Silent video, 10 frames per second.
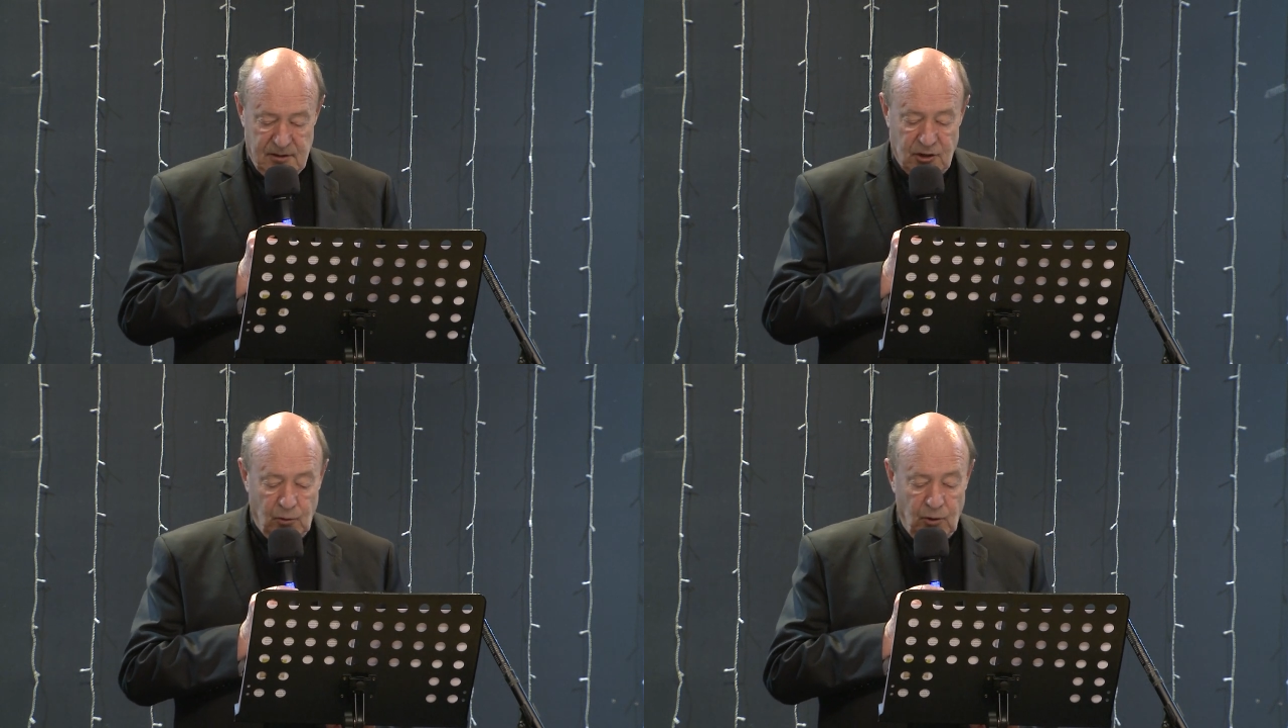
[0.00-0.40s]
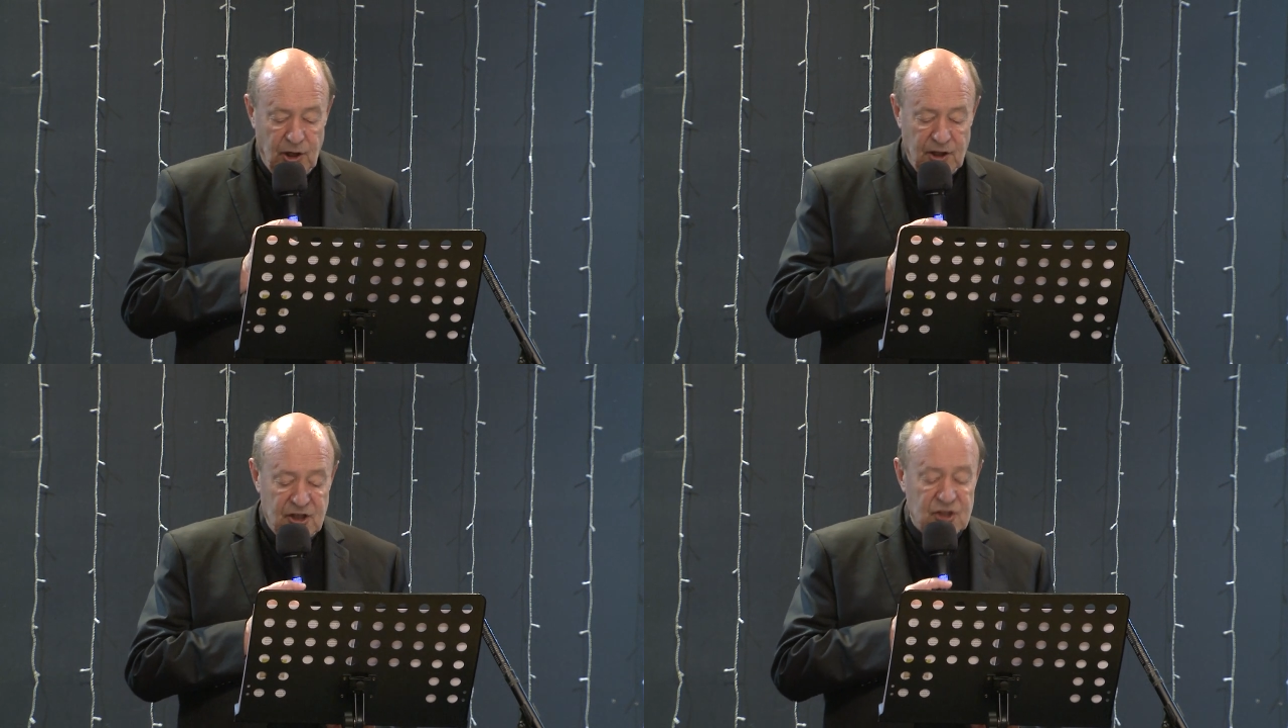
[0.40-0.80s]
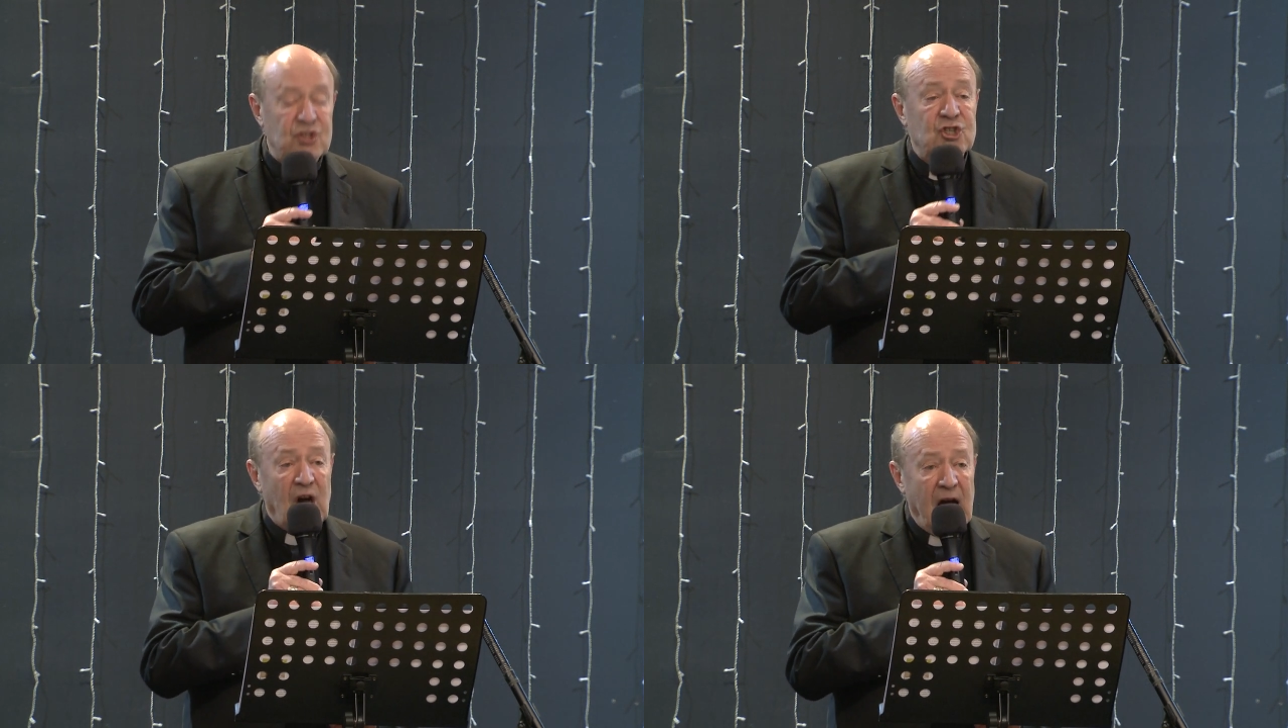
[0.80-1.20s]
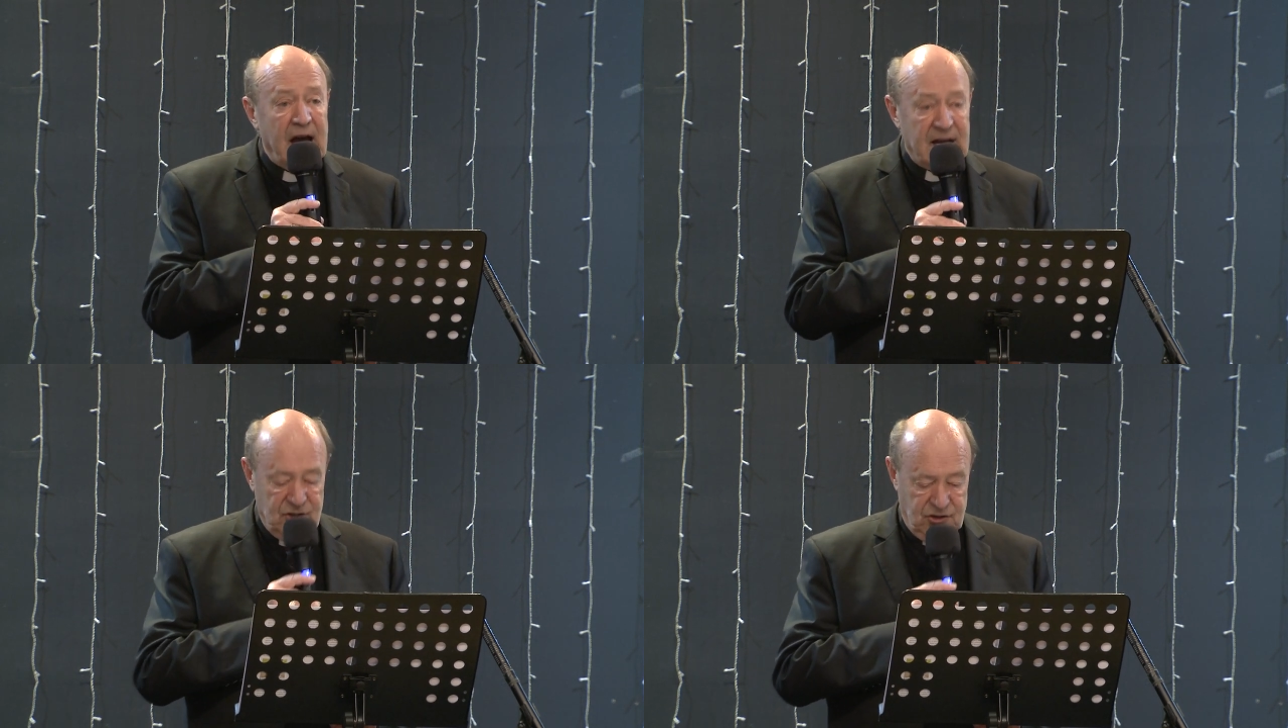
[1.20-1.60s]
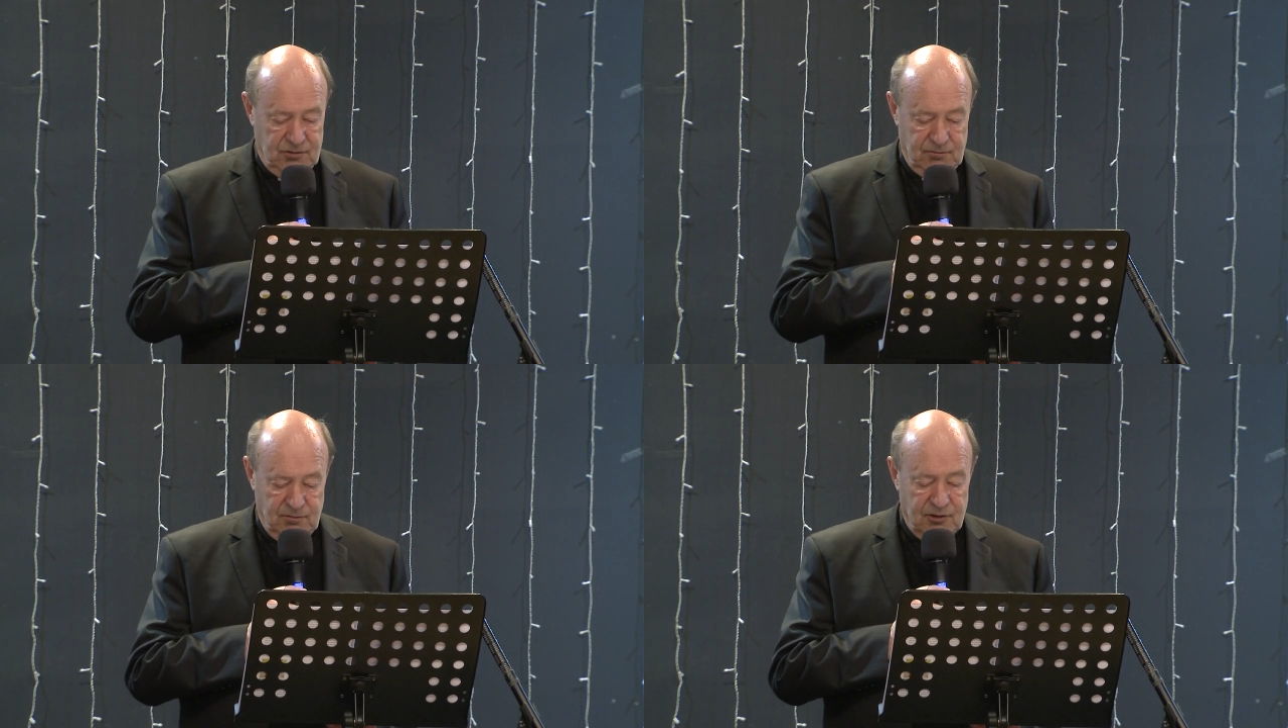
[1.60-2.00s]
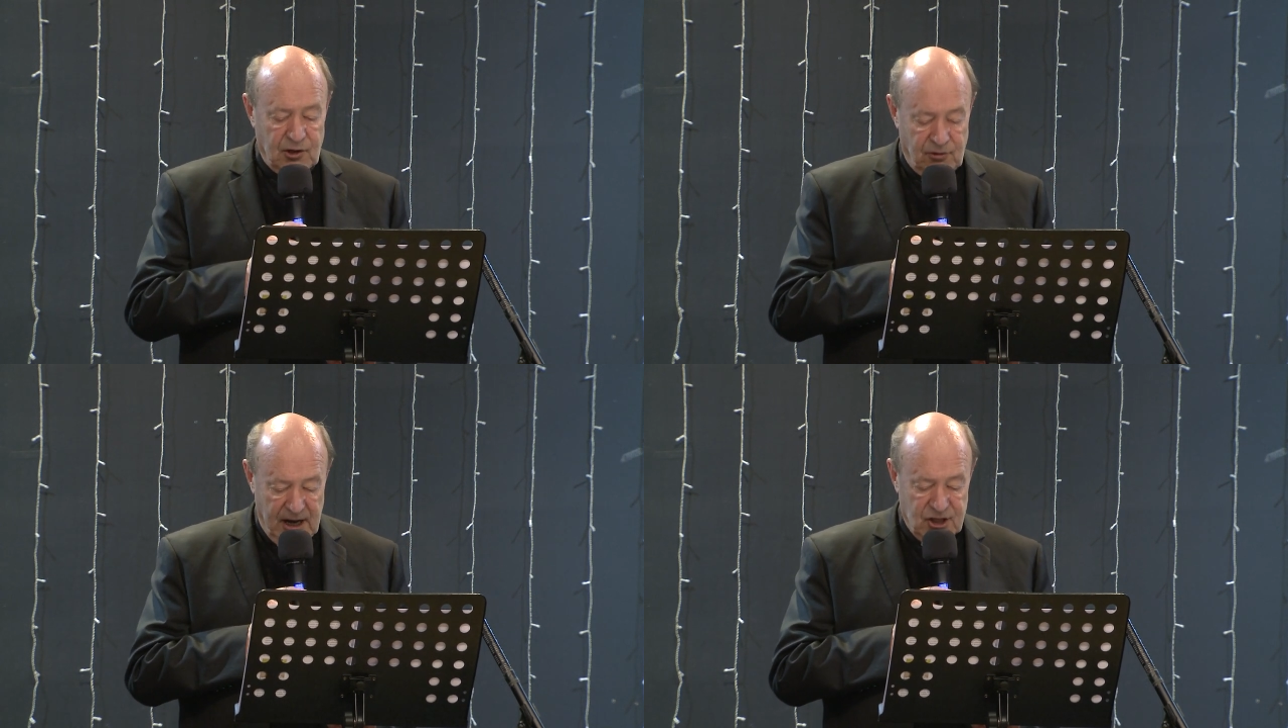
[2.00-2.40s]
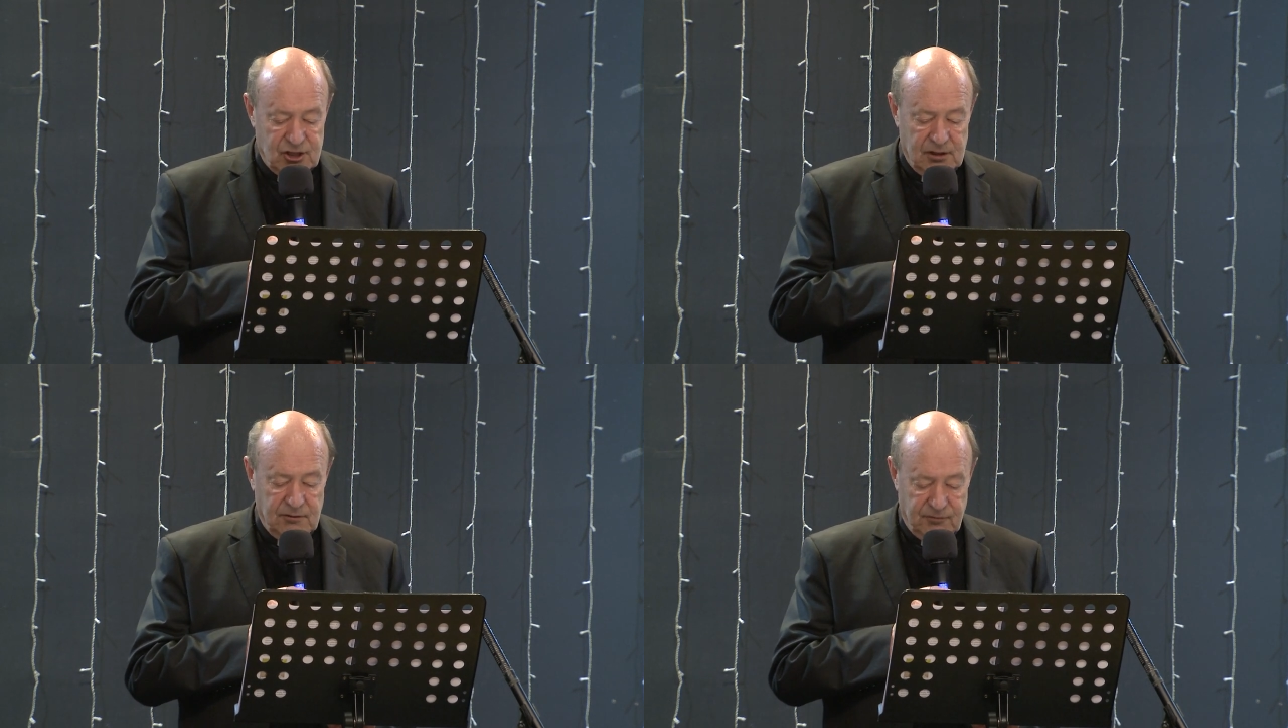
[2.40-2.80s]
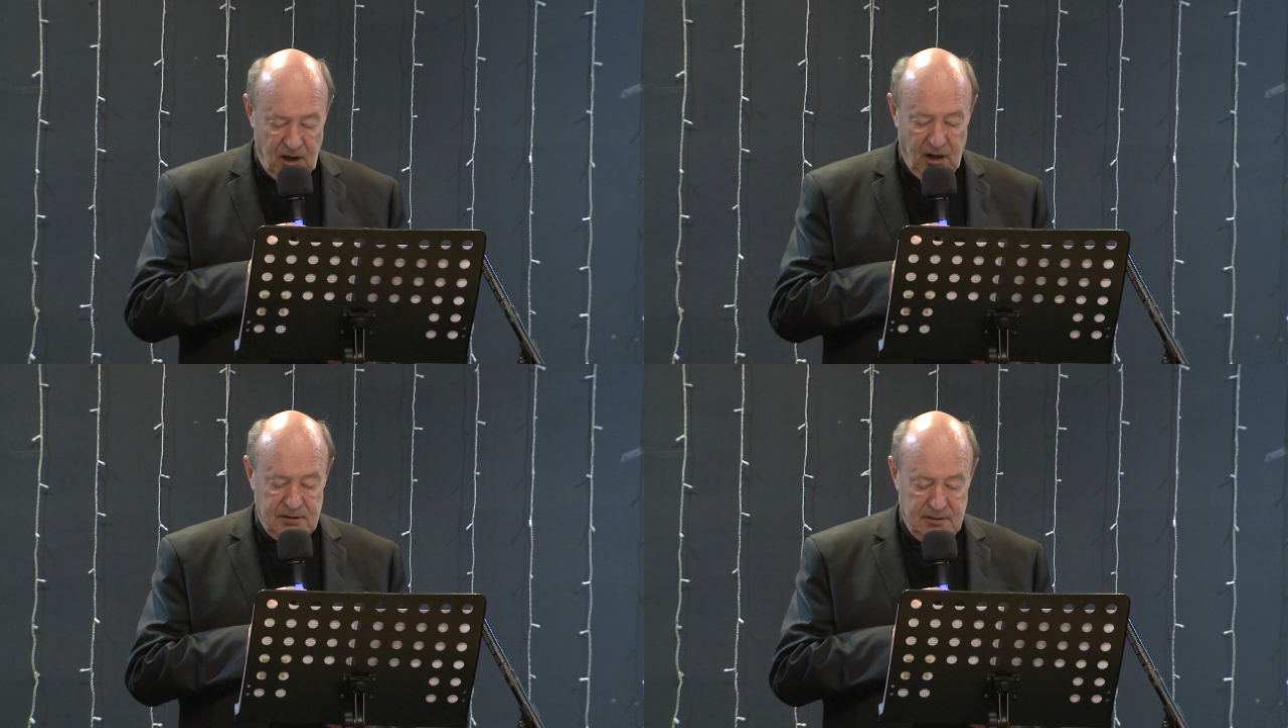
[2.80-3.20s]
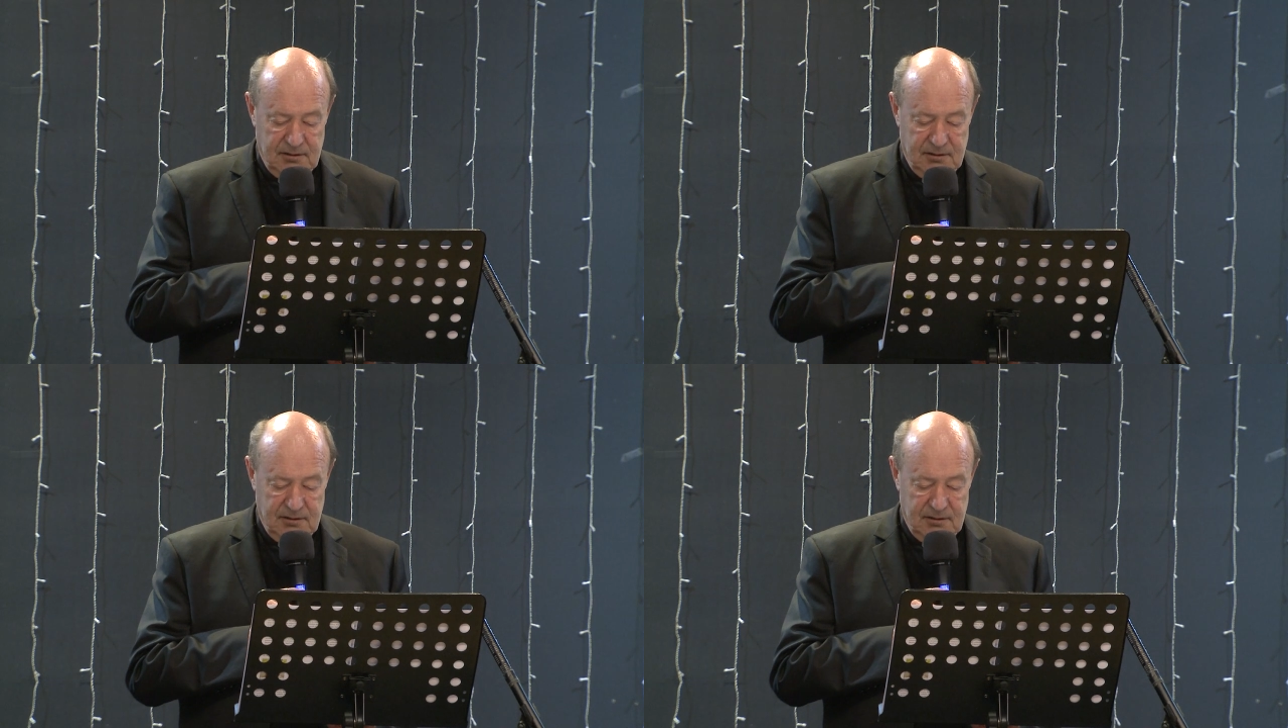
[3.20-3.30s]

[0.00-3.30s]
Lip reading: that the world is charged with the grandeur of God.